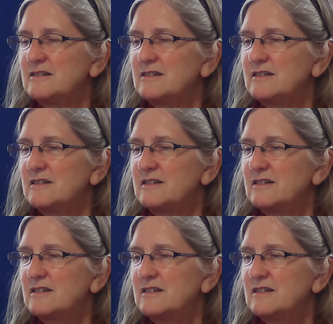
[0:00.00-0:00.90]

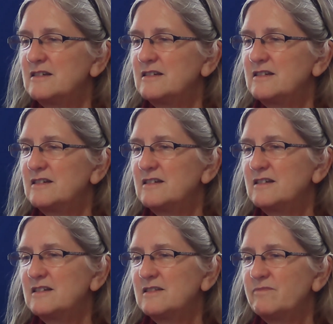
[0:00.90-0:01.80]

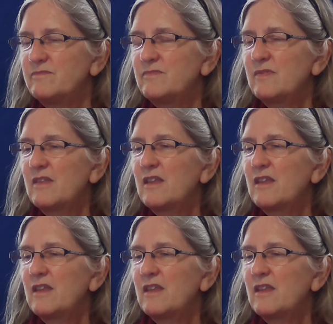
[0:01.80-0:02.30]
[no speech]